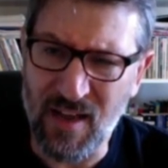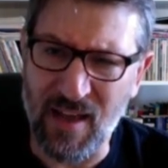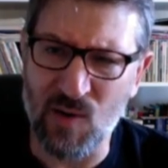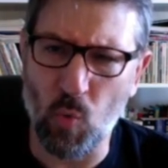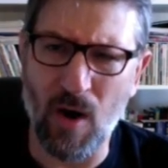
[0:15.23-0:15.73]

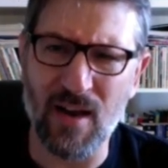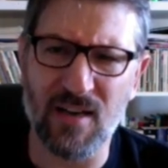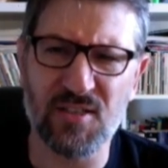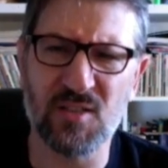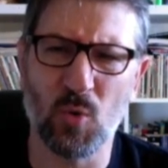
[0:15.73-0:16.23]
and why I
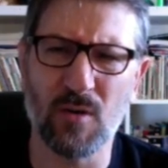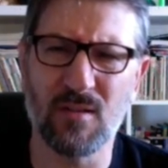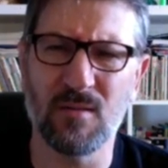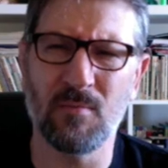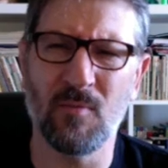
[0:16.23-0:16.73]

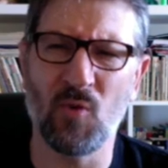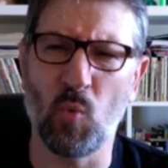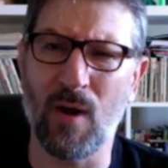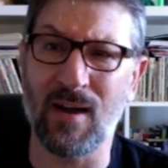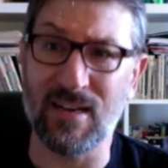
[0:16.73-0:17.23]
scored them the
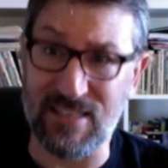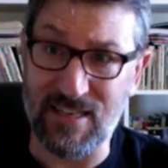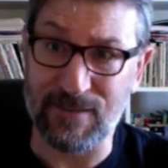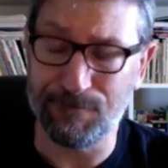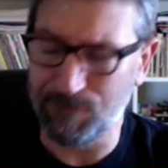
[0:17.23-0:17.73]
way I
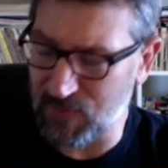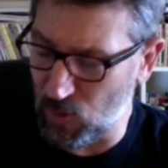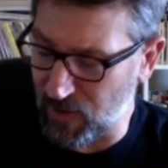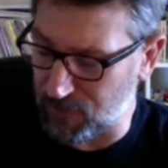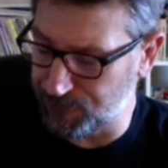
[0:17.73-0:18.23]
did. Here we go.